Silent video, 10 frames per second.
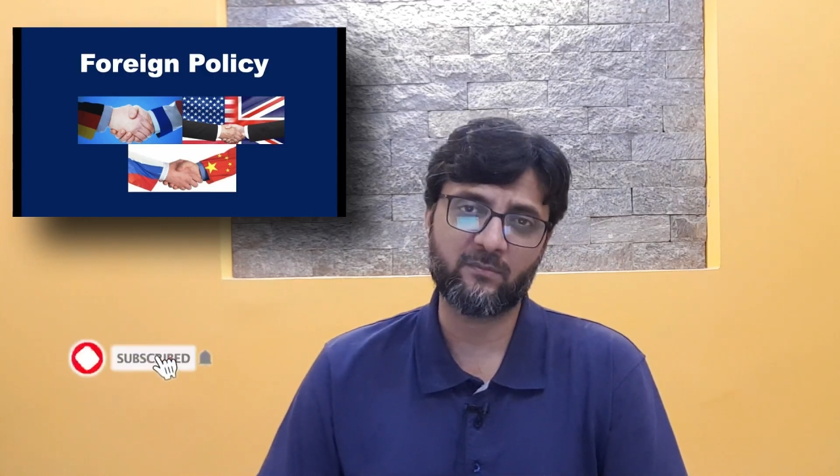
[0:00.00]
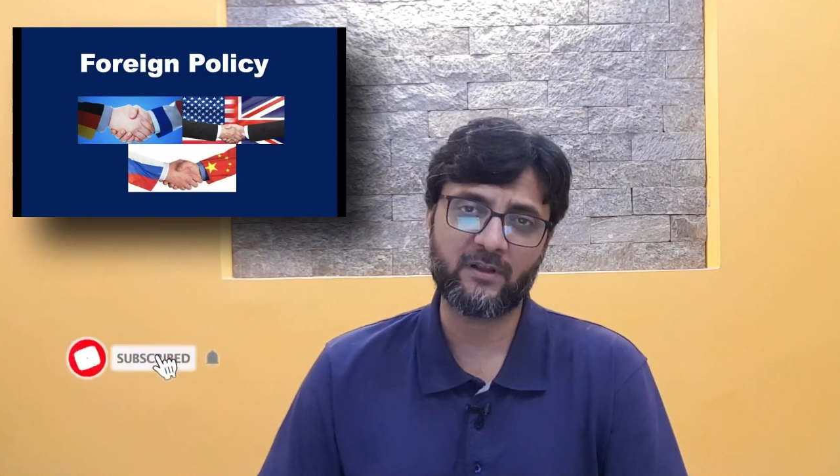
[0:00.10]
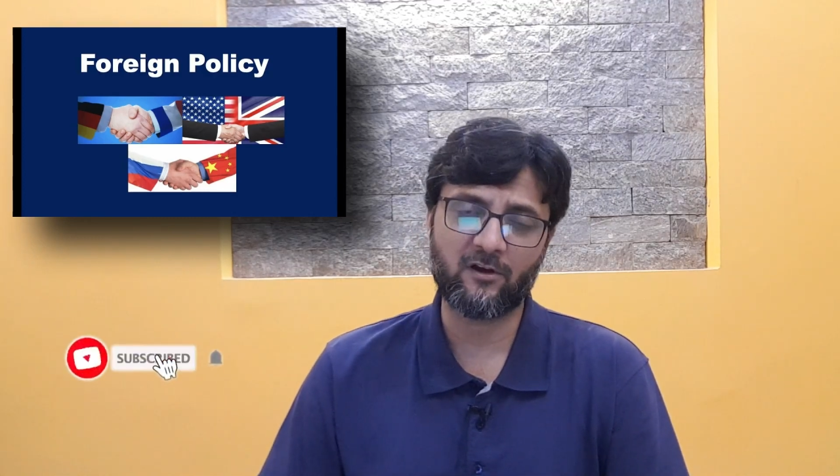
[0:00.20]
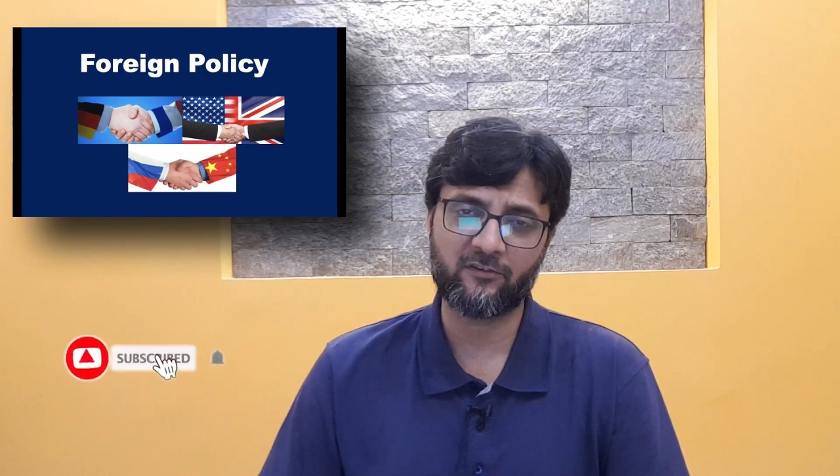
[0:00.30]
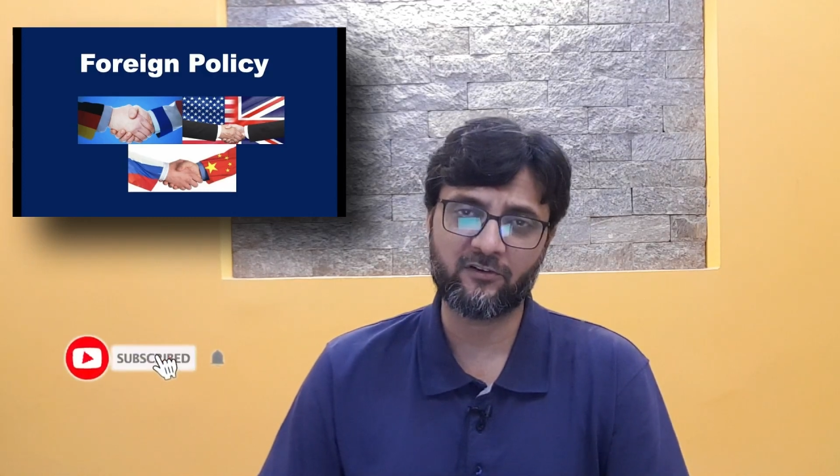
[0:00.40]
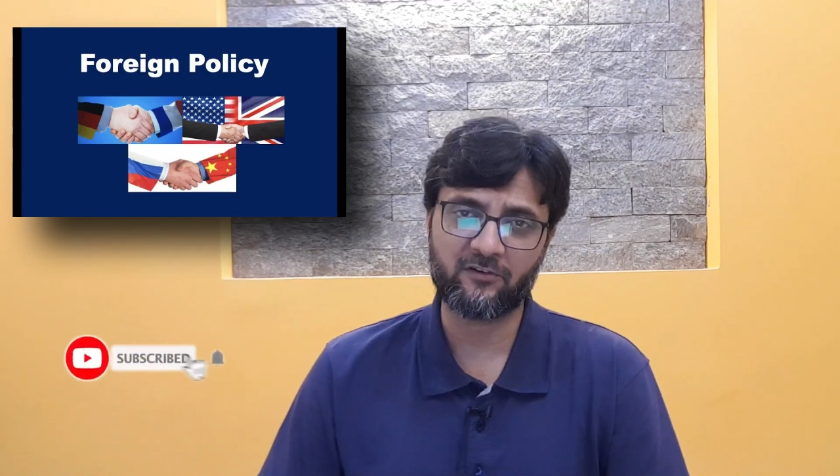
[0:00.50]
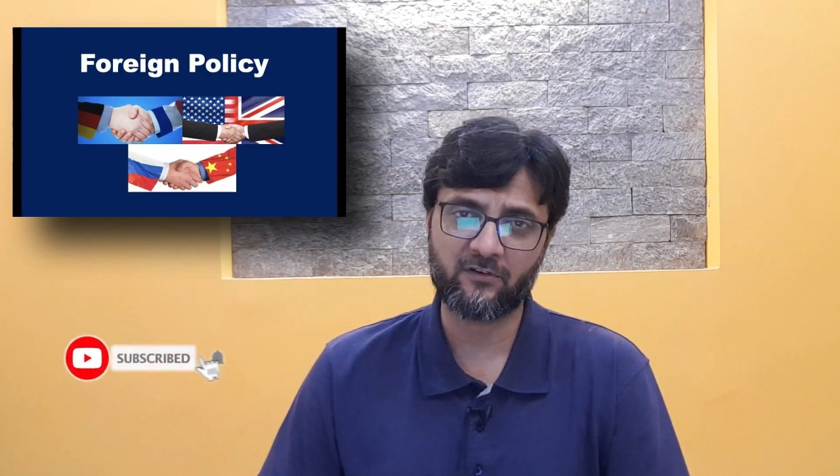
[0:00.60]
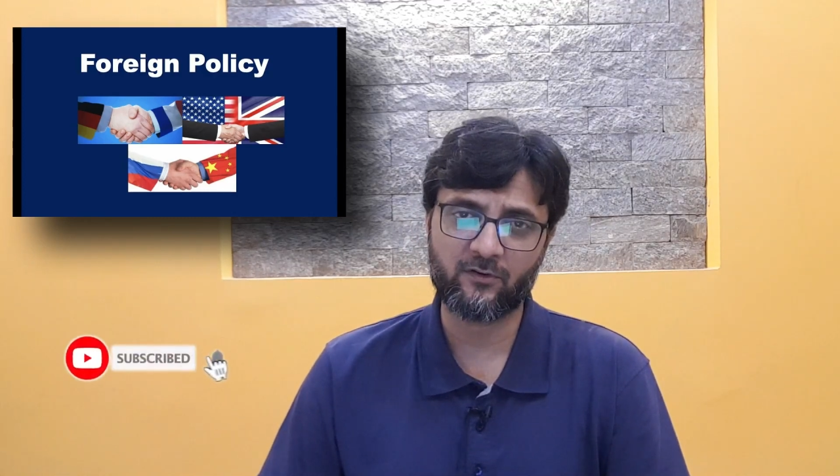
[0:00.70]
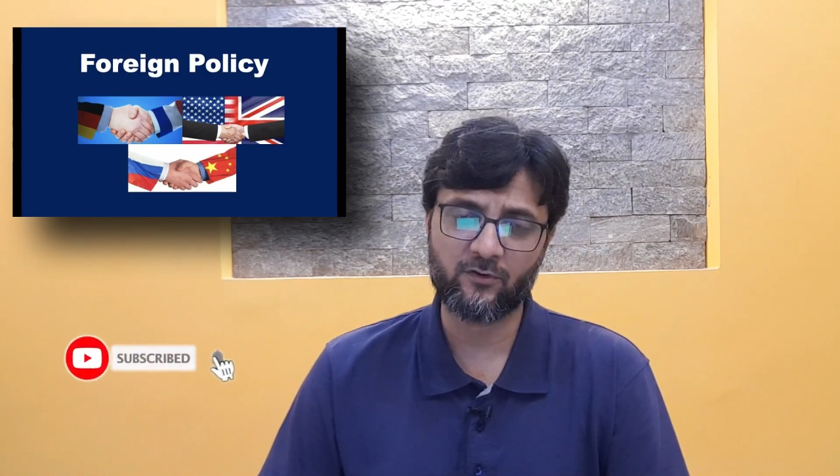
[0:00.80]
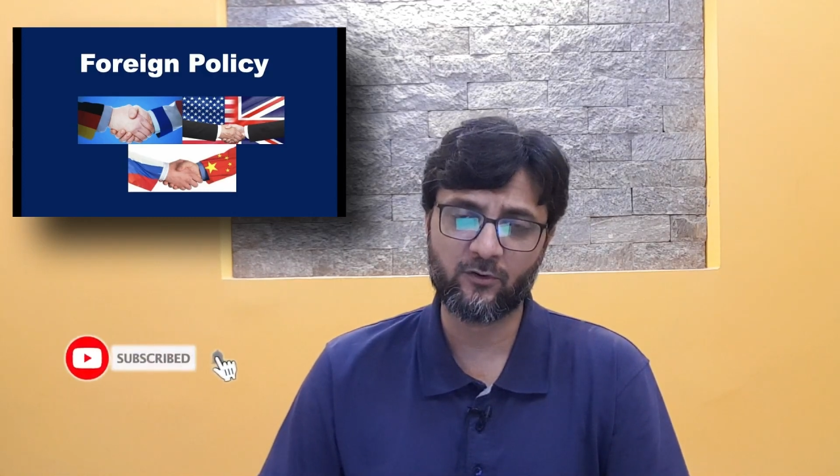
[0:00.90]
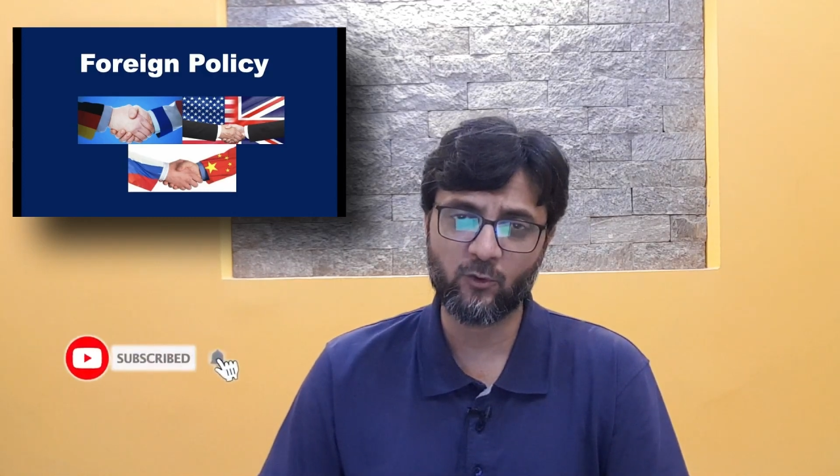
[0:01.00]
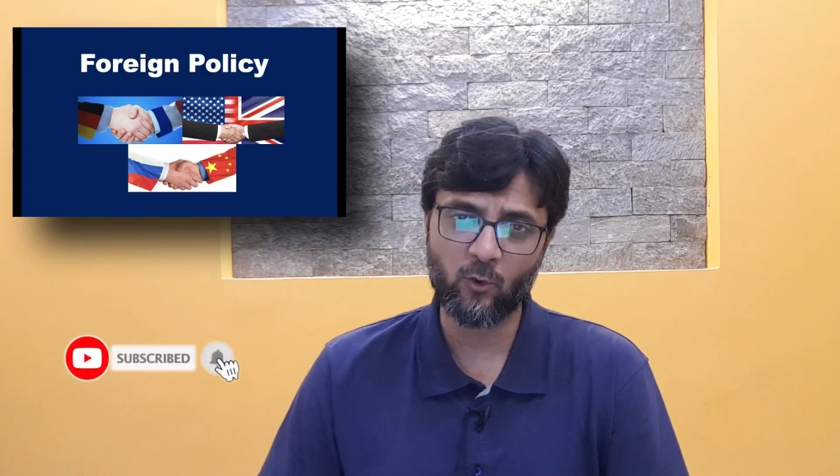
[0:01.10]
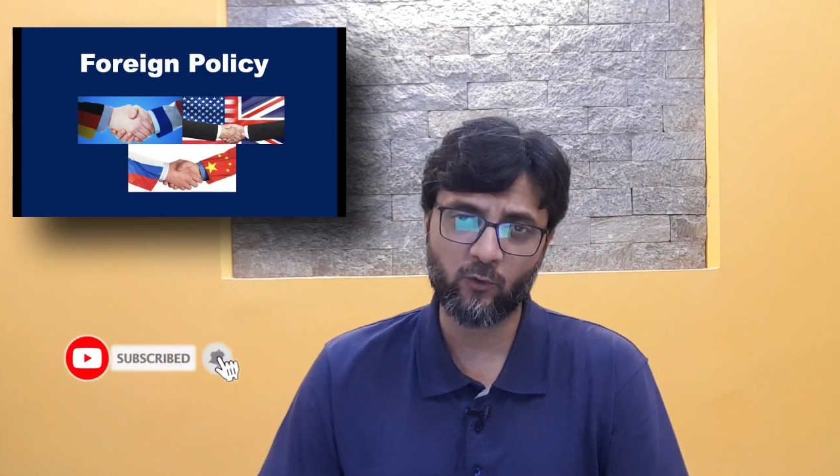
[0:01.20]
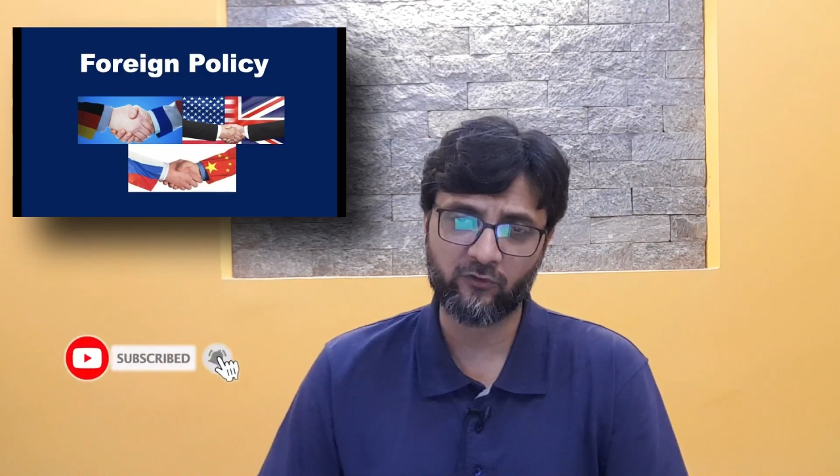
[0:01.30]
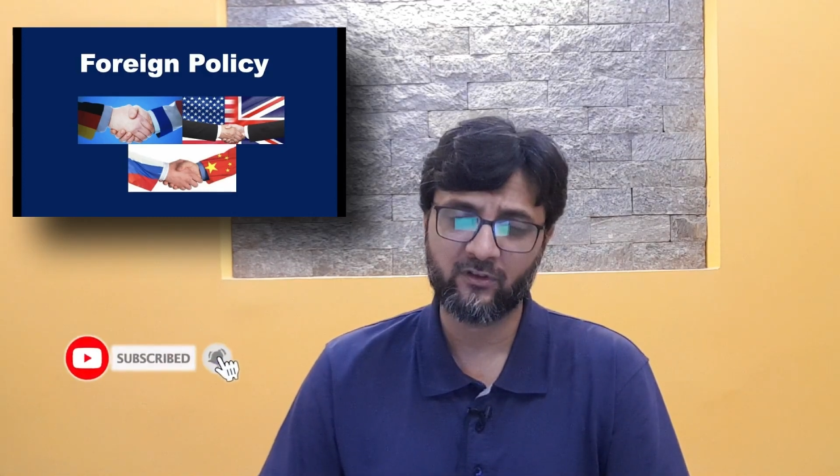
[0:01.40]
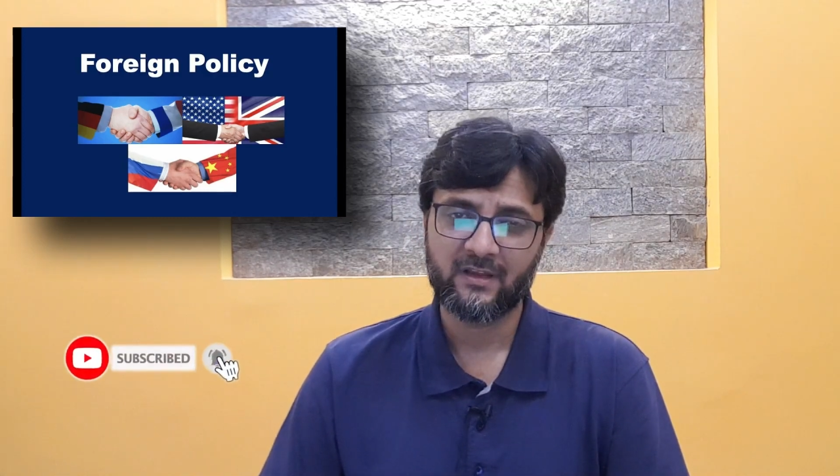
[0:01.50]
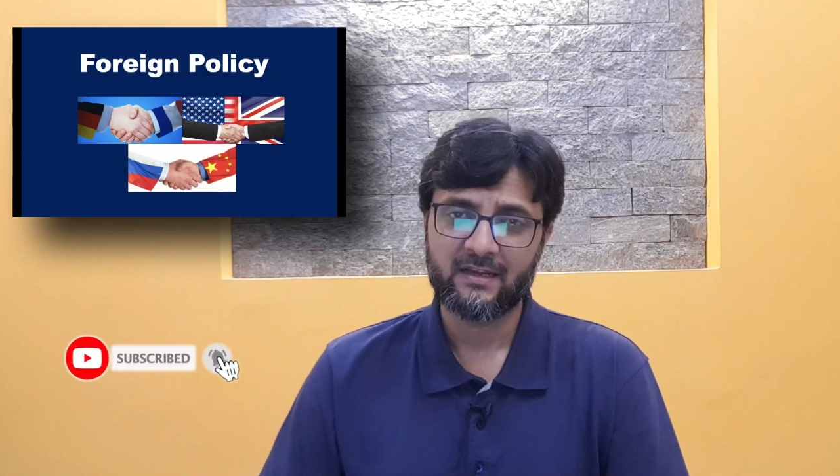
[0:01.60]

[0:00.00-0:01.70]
because it knows